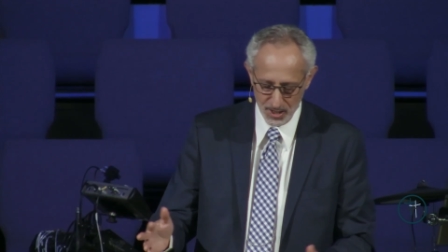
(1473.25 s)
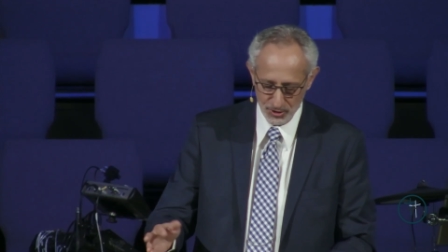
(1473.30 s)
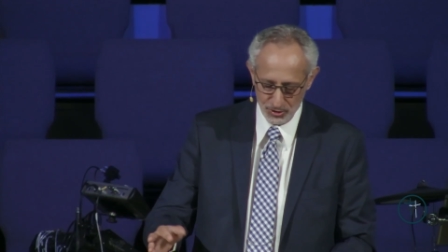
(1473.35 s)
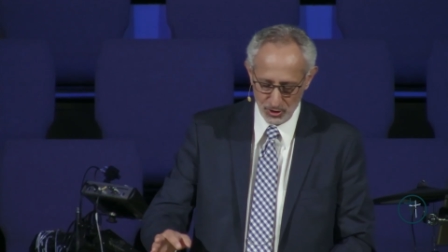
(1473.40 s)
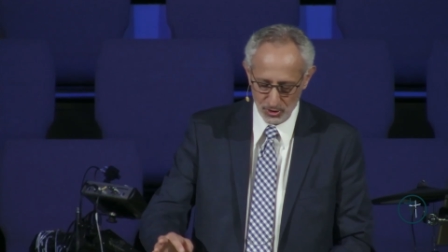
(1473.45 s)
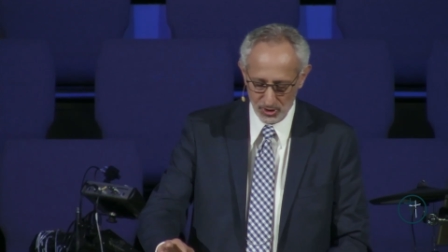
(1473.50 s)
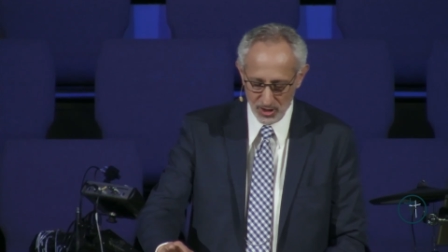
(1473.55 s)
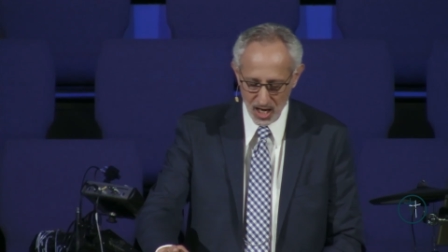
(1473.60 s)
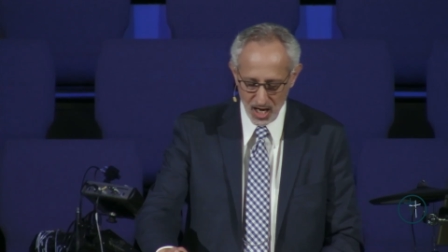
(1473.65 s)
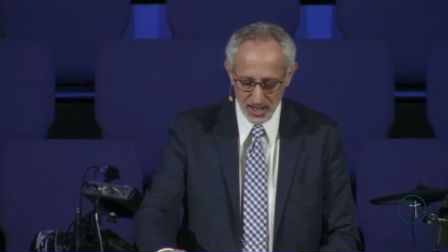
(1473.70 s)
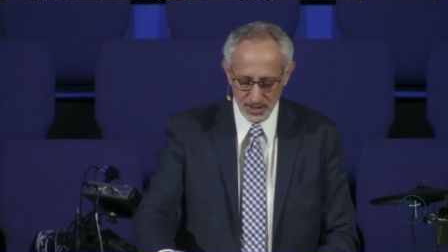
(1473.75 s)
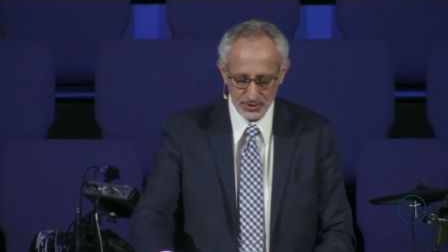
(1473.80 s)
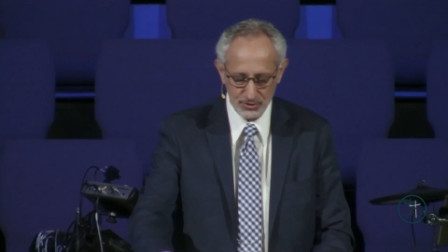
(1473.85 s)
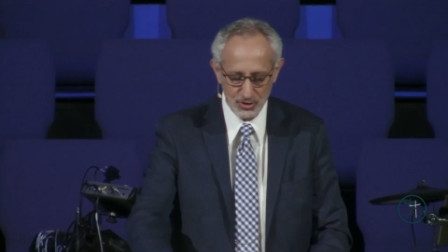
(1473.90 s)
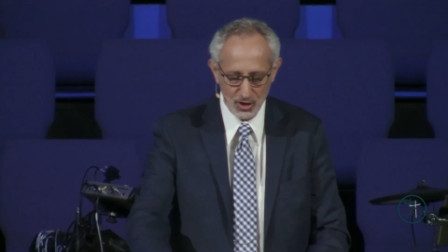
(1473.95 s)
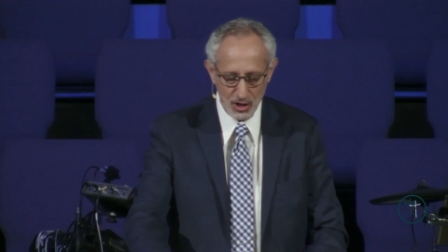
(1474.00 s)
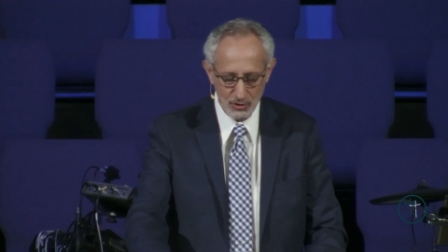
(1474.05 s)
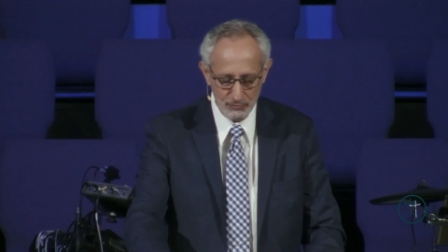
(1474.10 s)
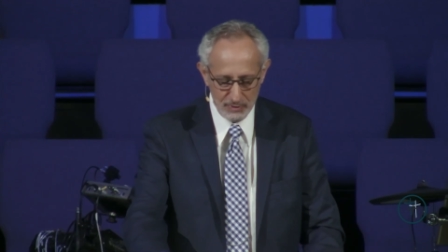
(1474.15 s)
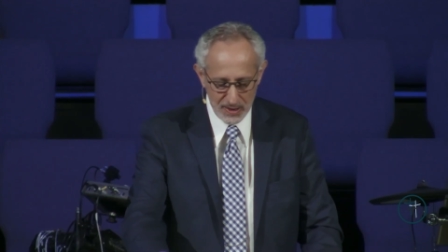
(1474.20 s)
So God
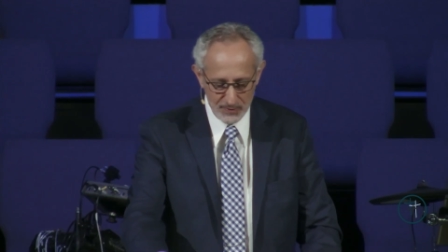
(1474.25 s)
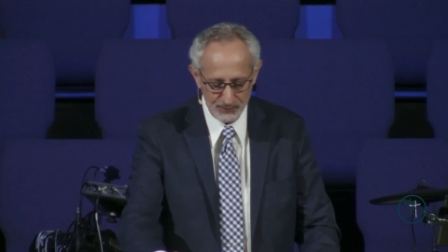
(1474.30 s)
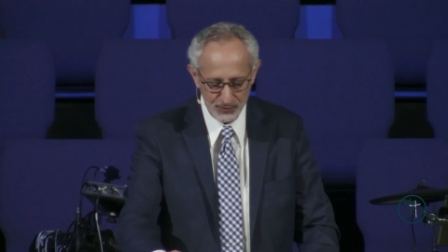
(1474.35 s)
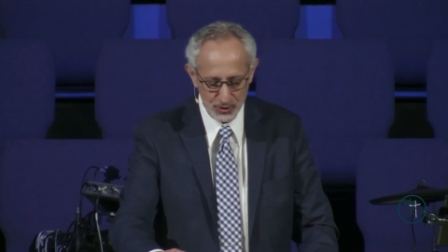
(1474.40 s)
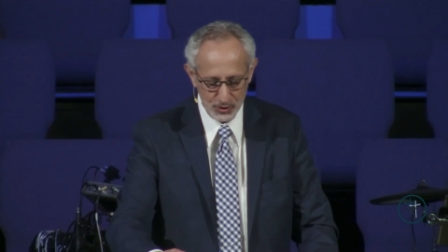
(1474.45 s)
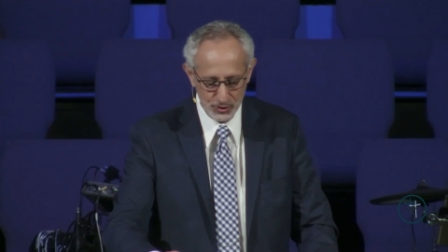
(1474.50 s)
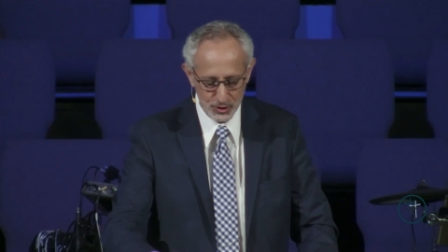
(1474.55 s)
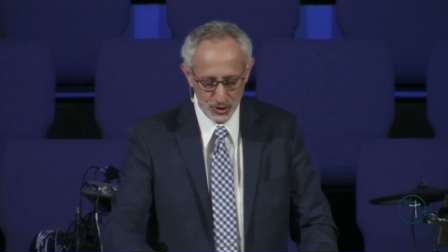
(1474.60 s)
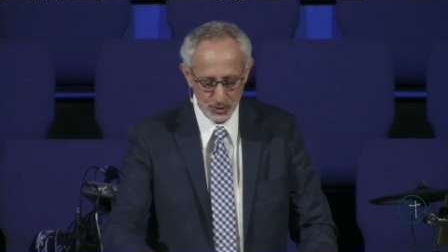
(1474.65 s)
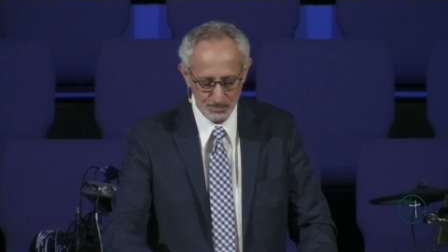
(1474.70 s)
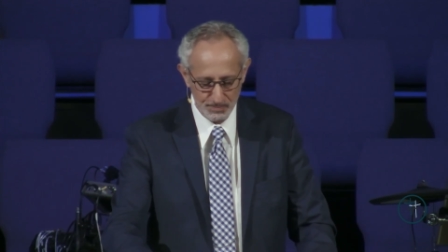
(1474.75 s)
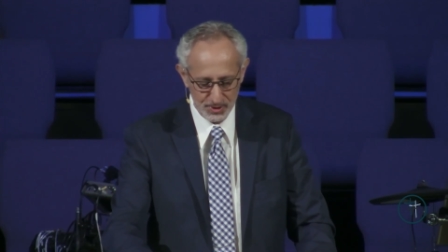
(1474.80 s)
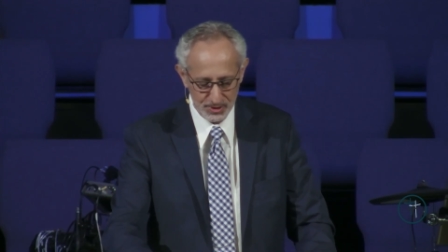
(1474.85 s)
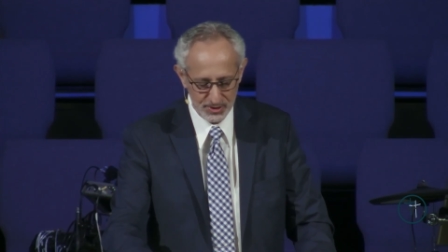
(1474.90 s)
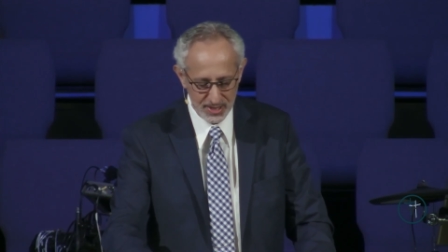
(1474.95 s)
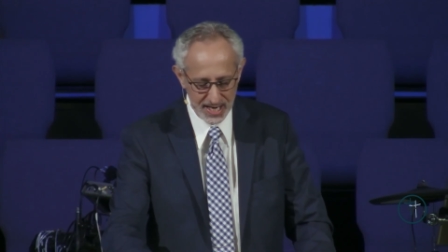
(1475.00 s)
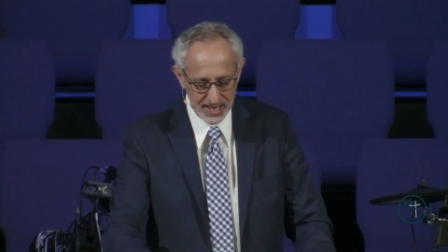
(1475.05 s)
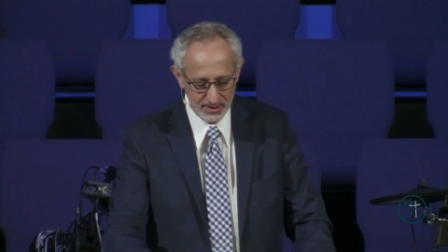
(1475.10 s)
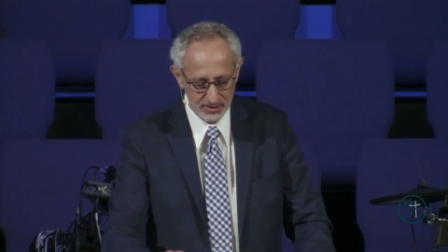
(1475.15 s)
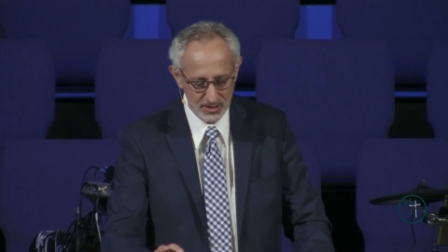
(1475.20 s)
is our refuge who
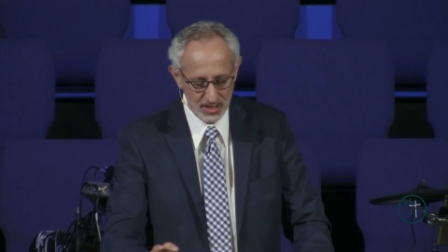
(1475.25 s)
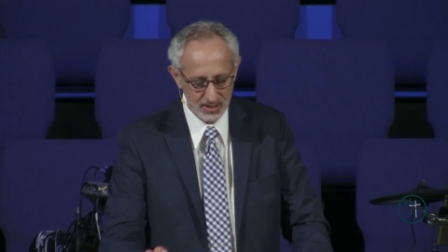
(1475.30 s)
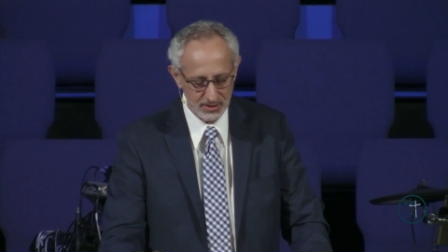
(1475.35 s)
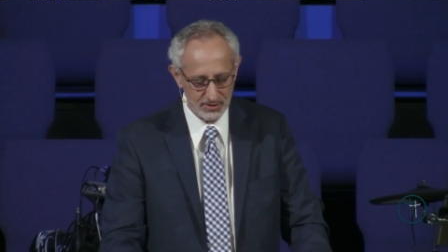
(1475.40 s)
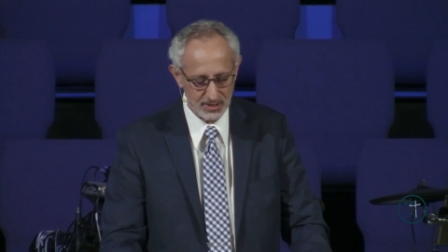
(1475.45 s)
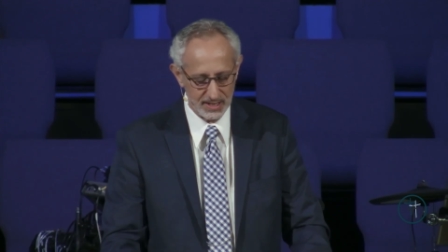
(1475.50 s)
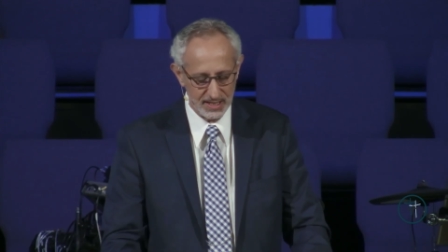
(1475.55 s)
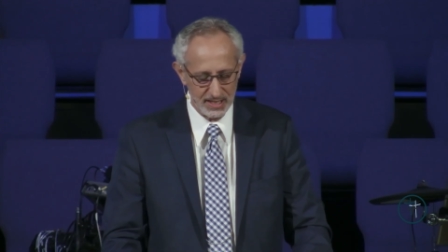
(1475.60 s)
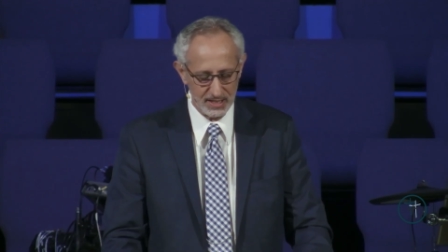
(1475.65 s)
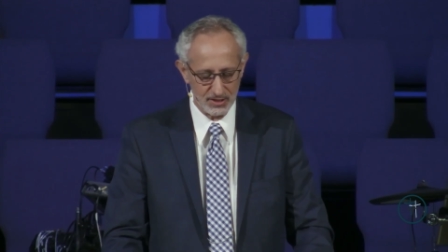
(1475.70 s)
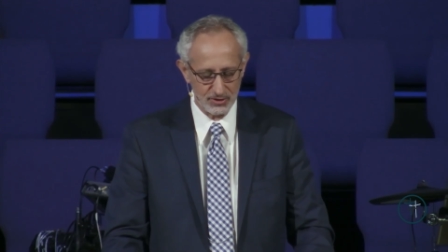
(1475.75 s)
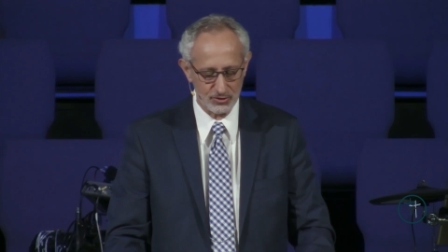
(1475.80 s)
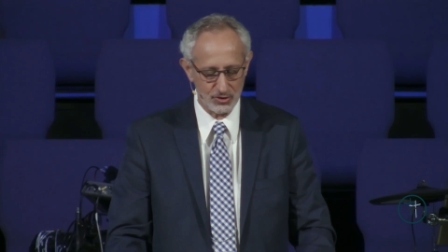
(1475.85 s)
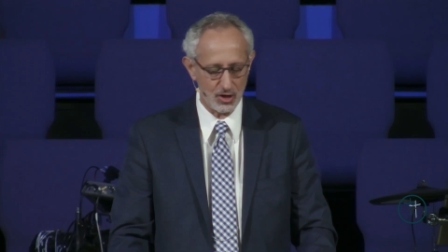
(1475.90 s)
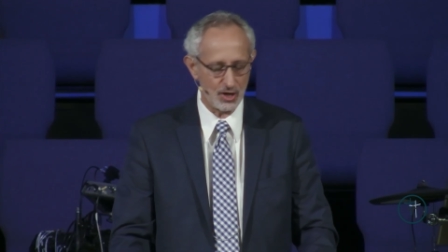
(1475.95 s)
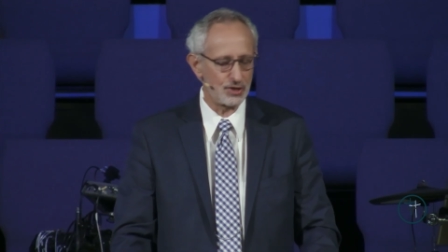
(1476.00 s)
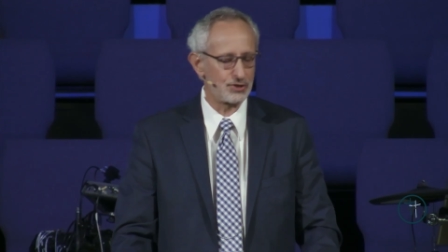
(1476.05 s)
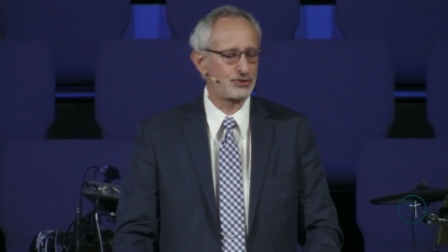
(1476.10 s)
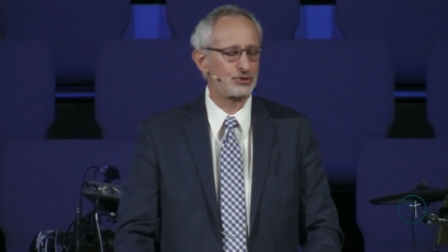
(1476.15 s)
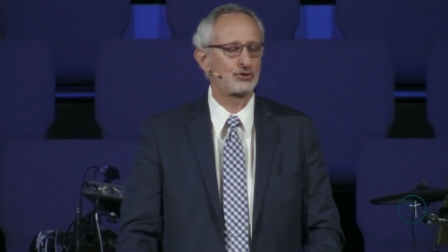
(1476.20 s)
protects us, and He
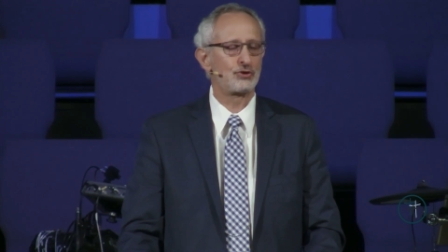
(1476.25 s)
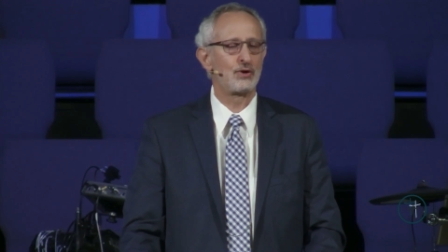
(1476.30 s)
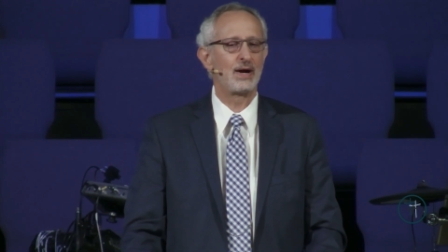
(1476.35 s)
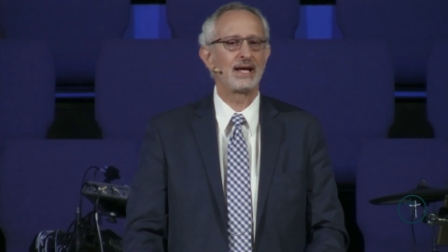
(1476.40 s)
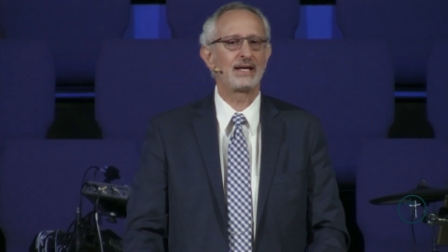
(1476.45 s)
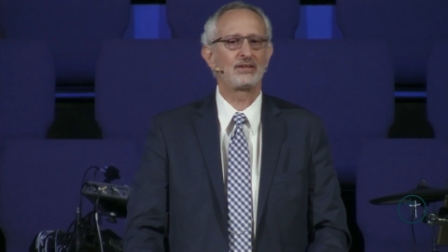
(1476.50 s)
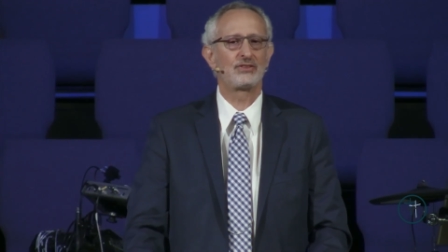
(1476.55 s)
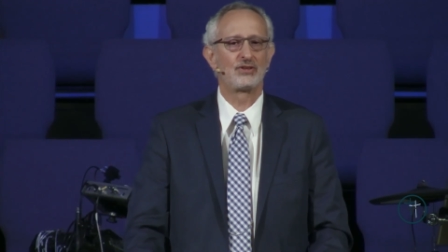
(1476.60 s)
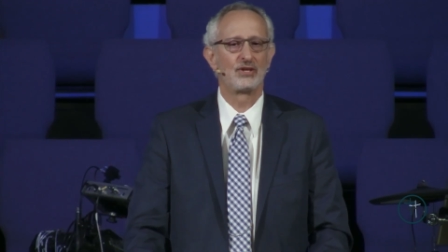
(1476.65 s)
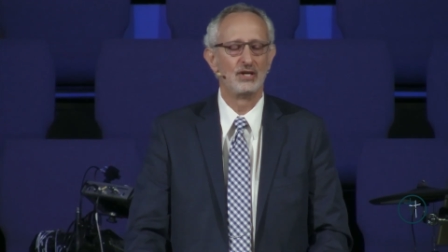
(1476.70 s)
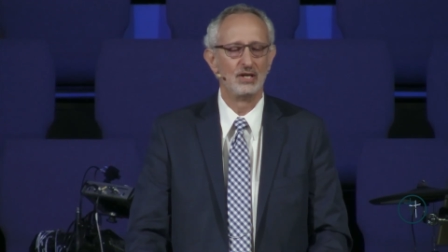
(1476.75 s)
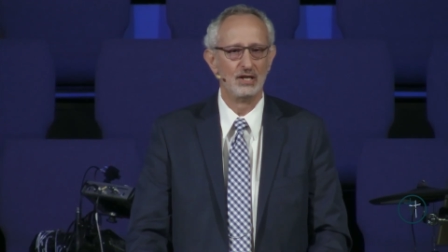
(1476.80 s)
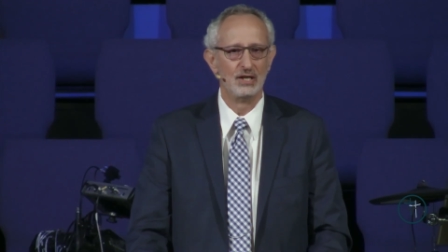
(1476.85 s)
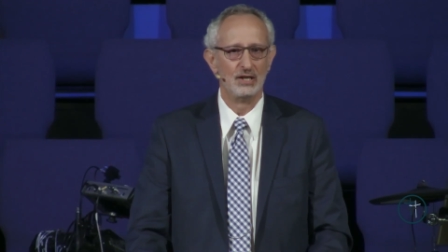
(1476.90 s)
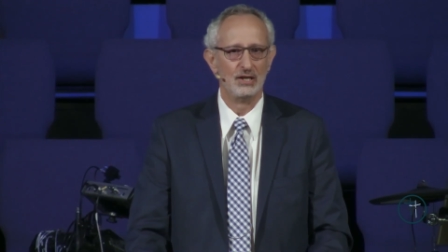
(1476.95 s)
is our strength